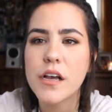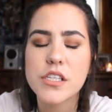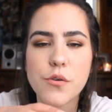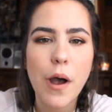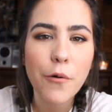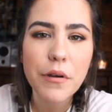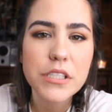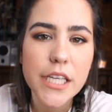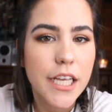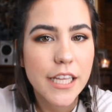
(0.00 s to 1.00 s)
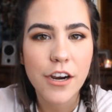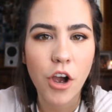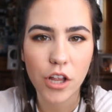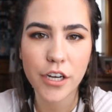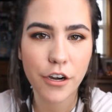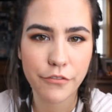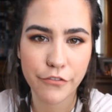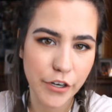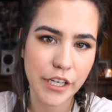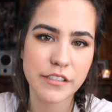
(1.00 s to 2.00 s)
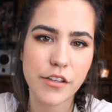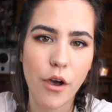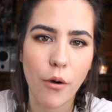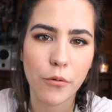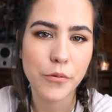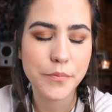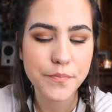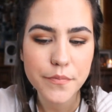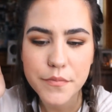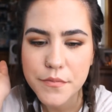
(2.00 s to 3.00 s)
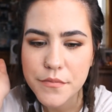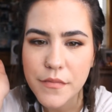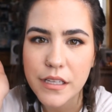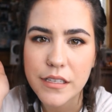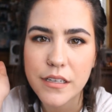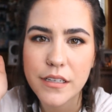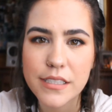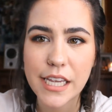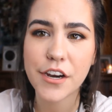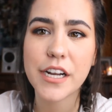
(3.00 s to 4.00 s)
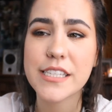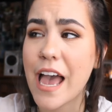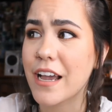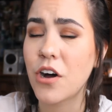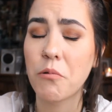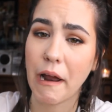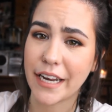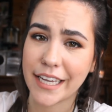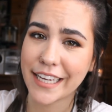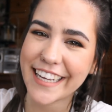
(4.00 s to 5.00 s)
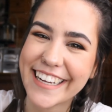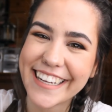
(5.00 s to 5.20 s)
So while we were sitting there all in our freaking zone, scared as heck already,